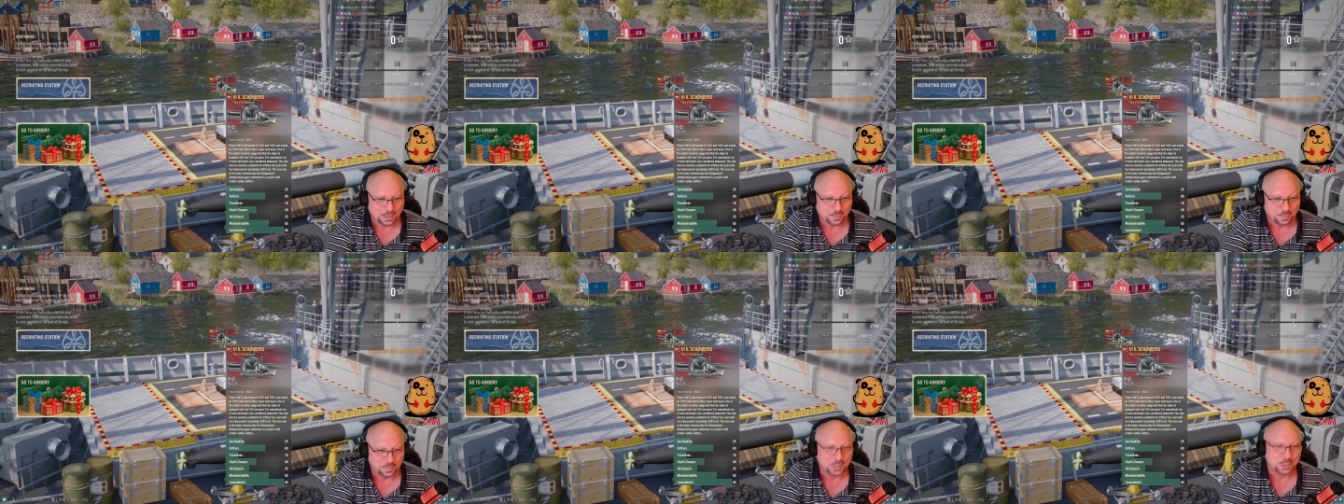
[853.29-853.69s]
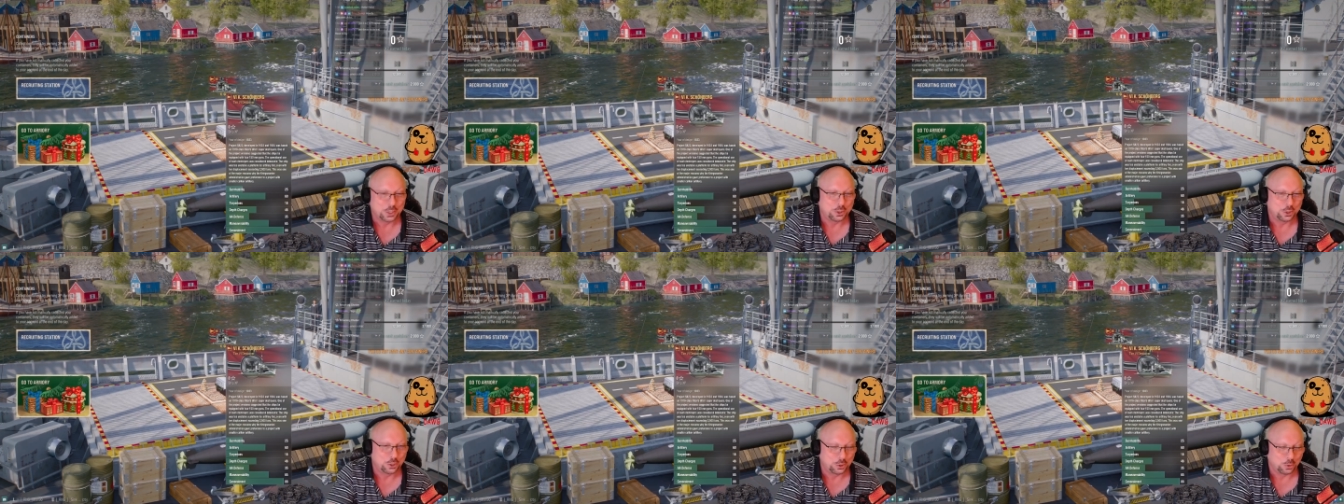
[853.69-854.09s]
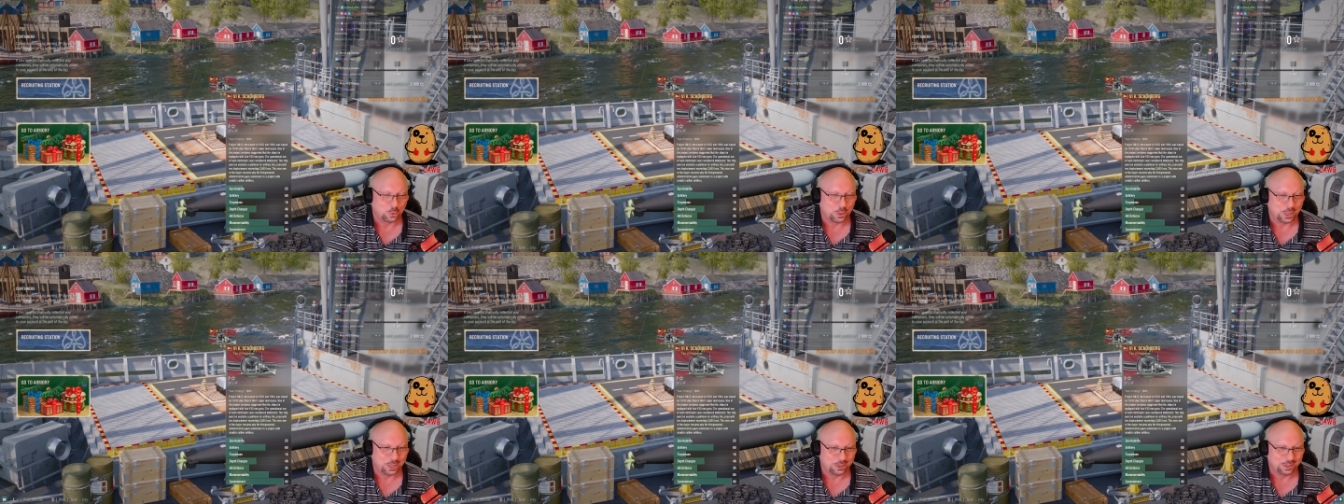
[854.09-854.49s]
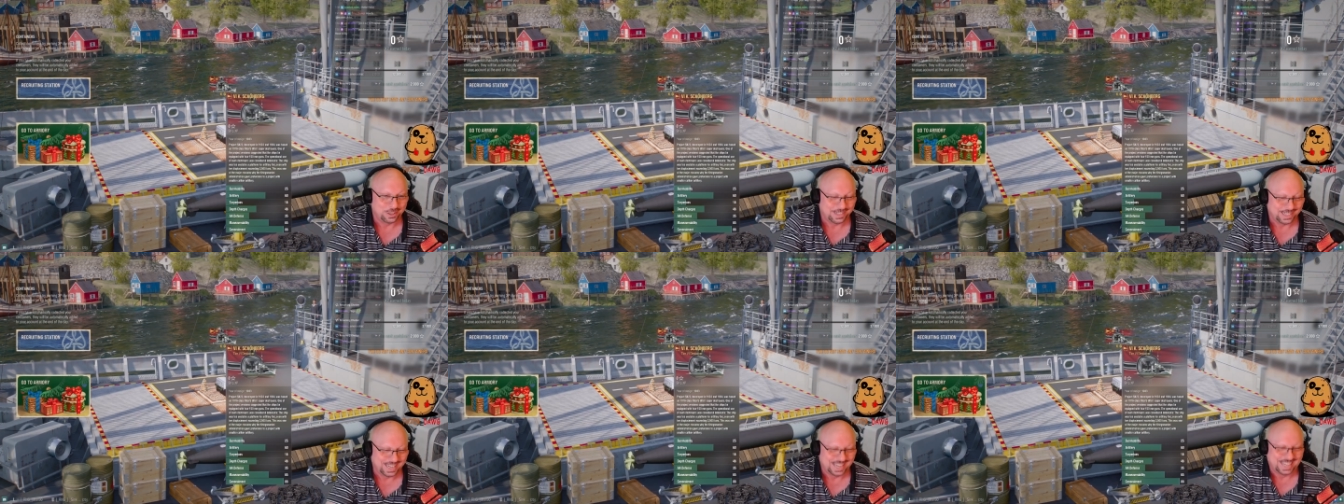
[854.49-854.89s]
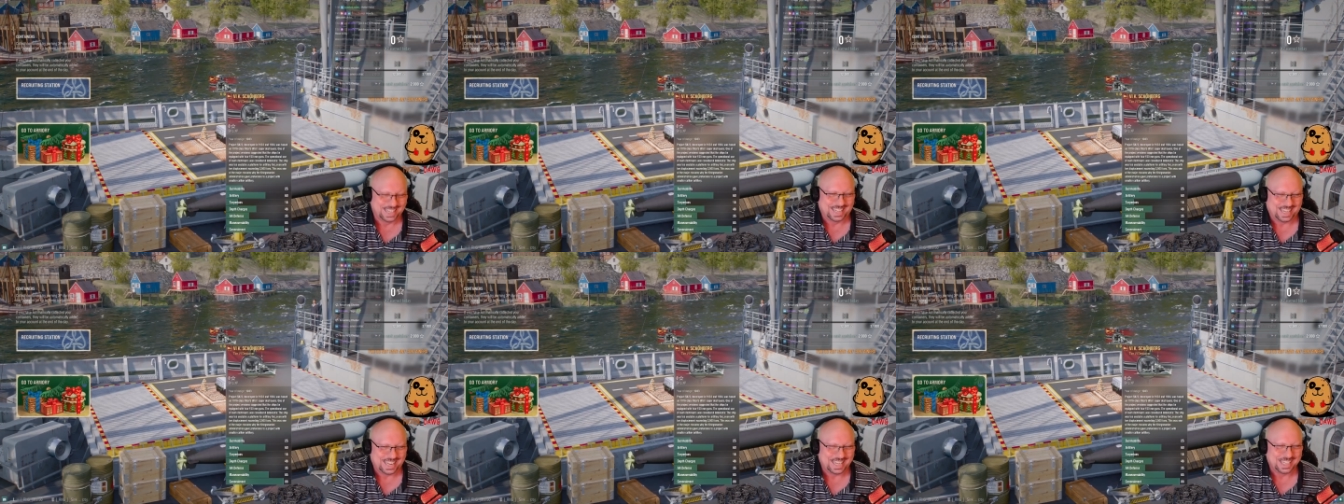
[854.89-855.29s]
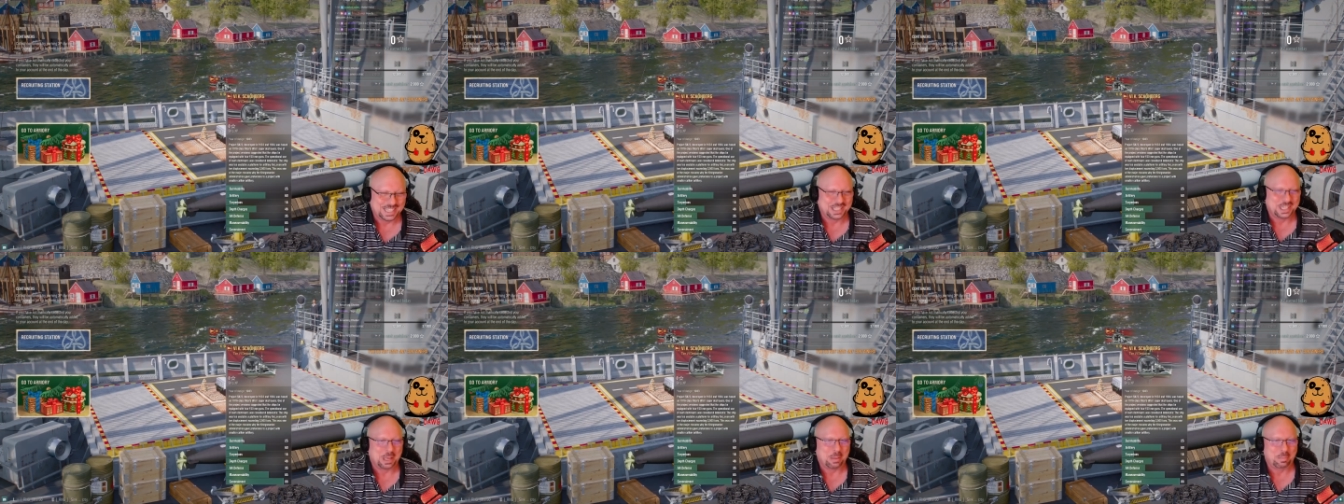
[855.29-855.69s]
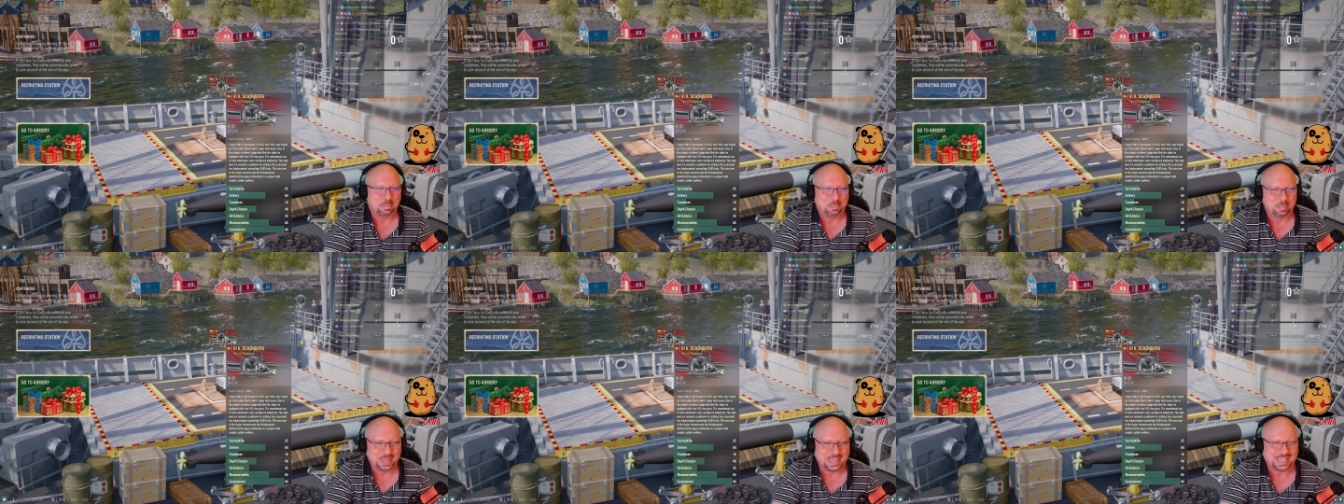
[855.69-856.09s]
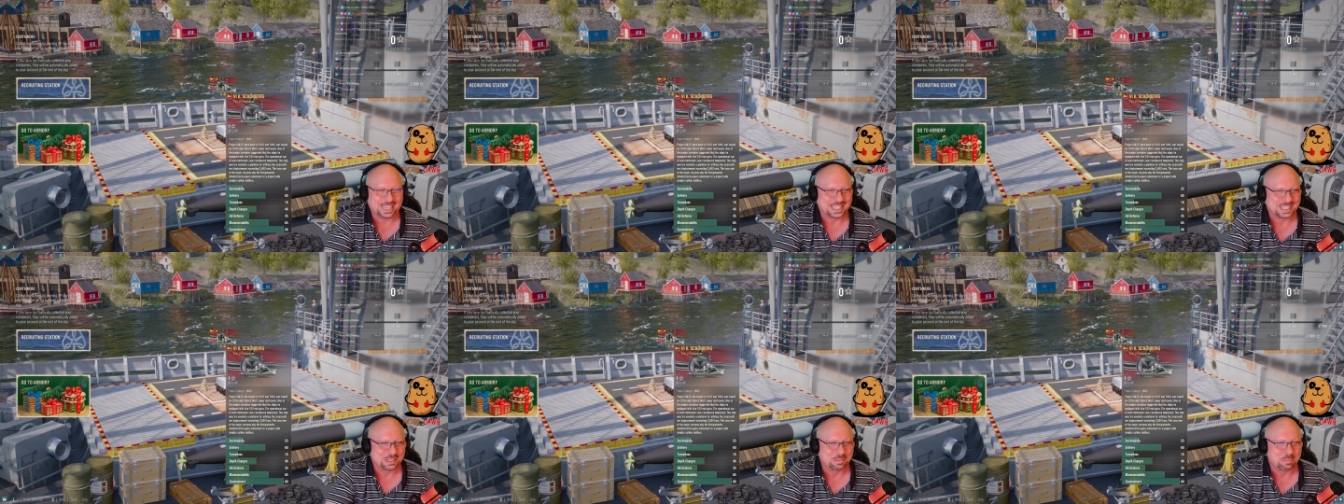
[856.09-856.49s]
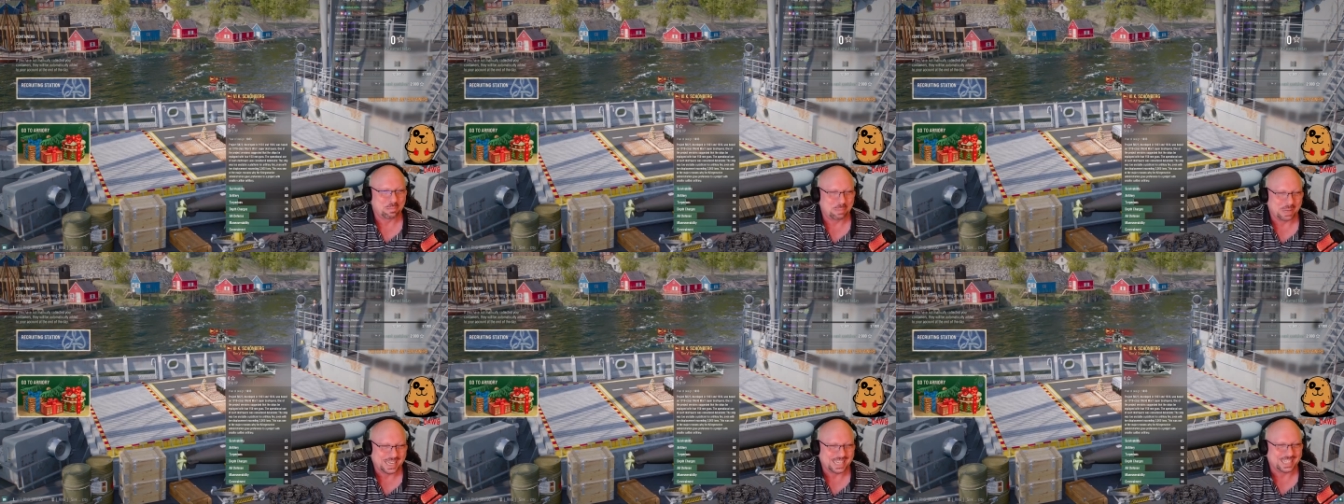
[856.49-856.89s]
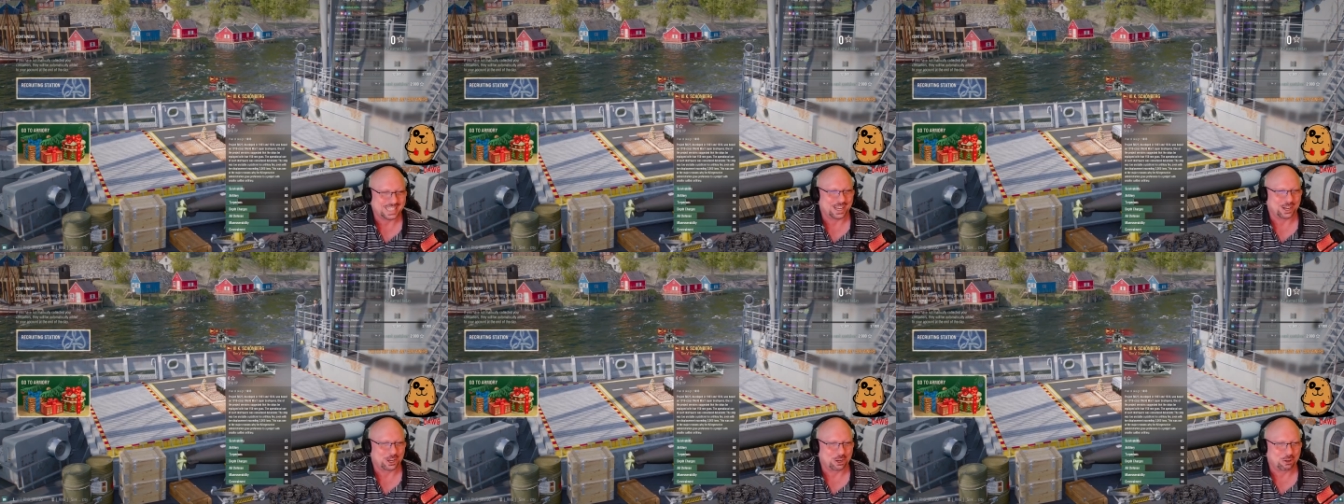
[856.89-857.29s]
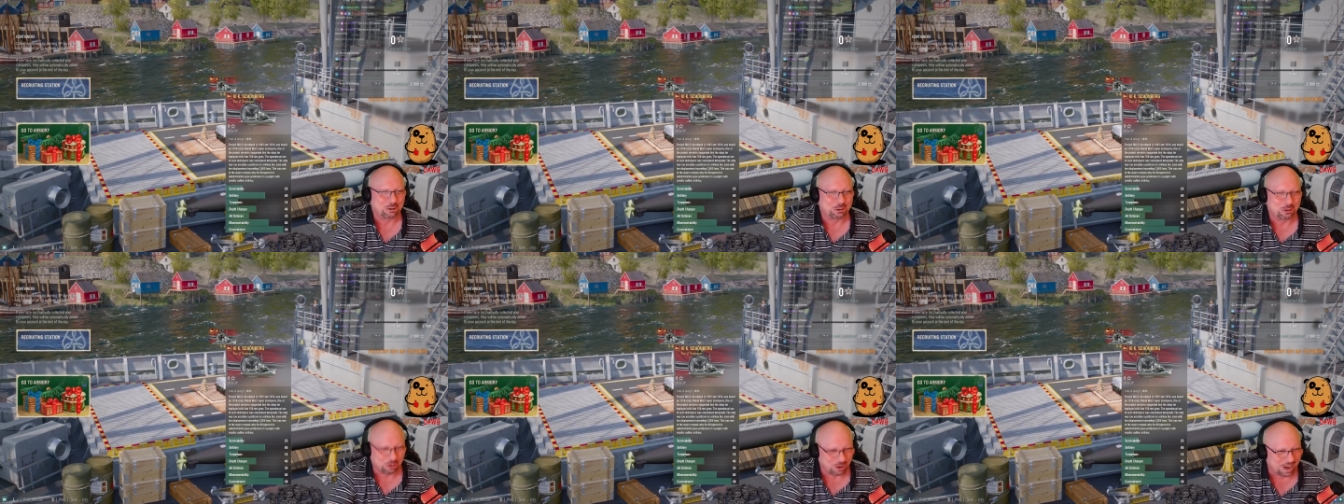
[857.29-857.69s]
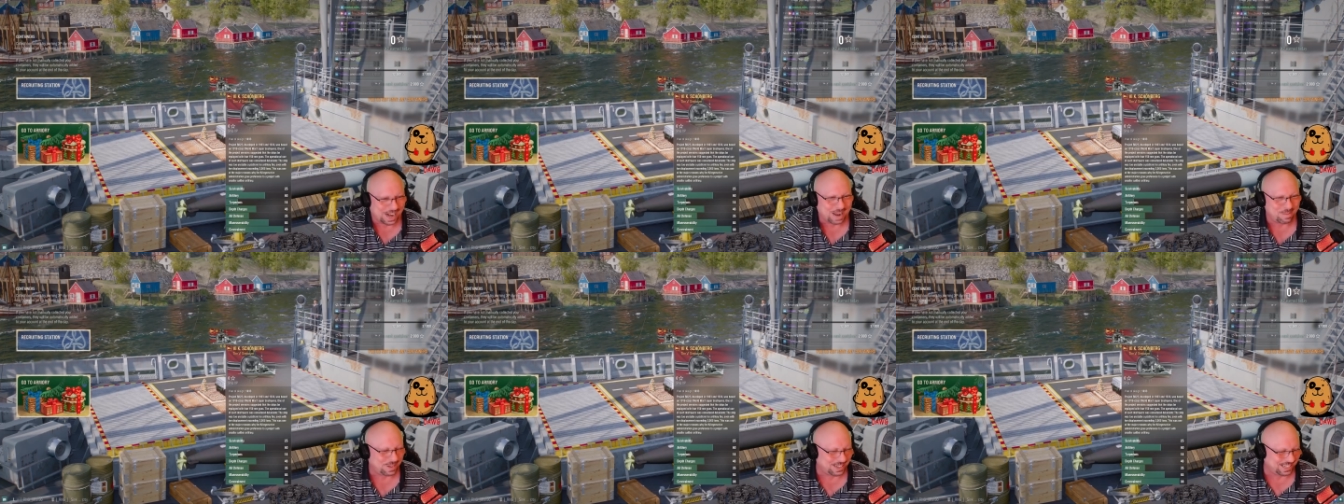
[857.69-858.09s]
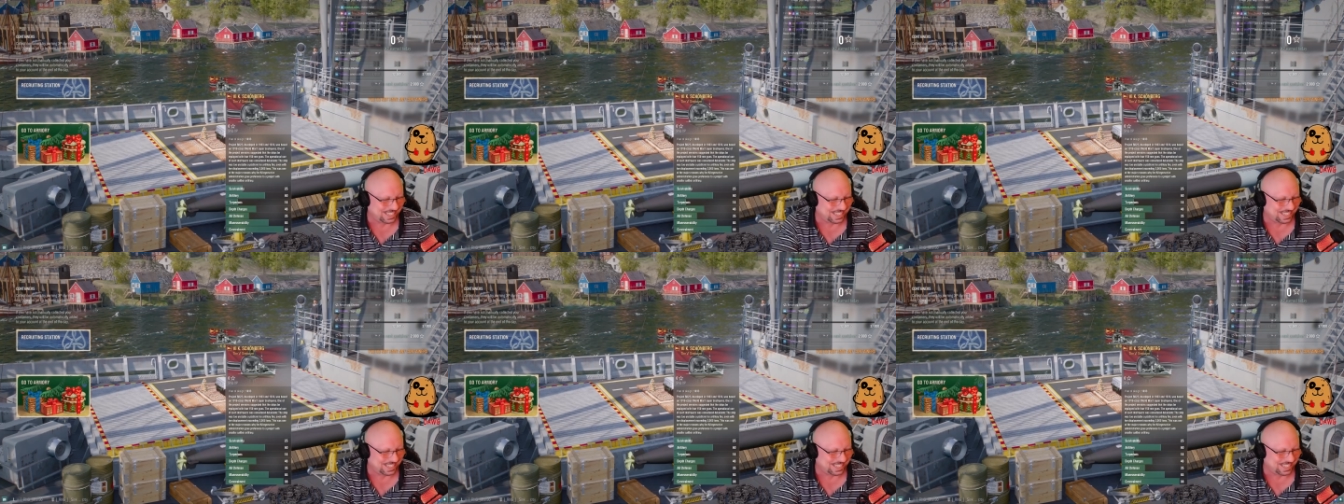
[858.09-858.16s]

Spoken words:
this destroyer is the biggest piece of crap